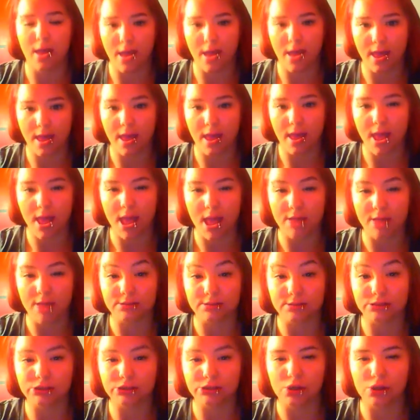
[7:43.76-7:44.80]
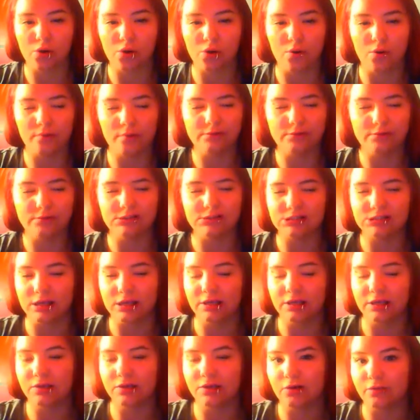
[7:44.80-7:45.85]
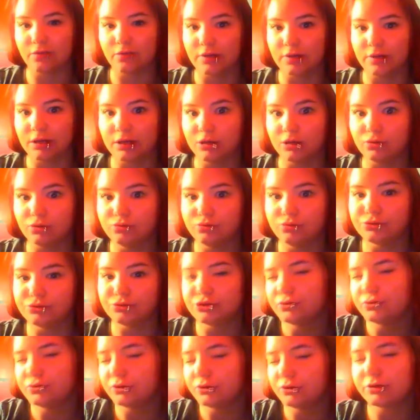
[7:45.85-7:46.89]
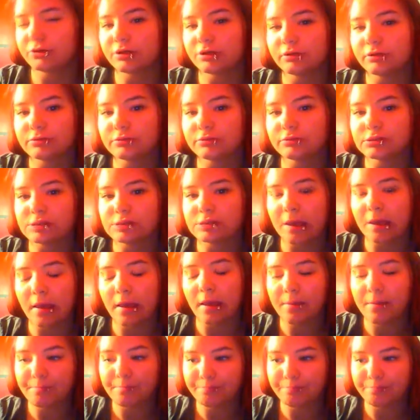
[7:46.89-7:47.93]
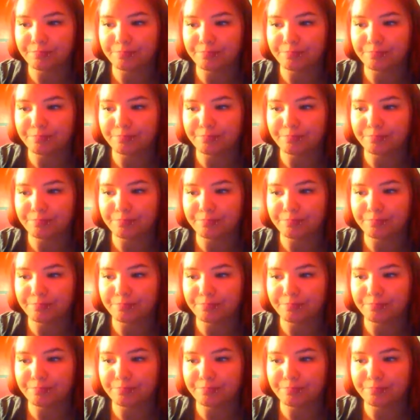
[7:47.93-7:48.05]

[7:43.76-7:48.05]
And so it was like around 2:30, I want to say.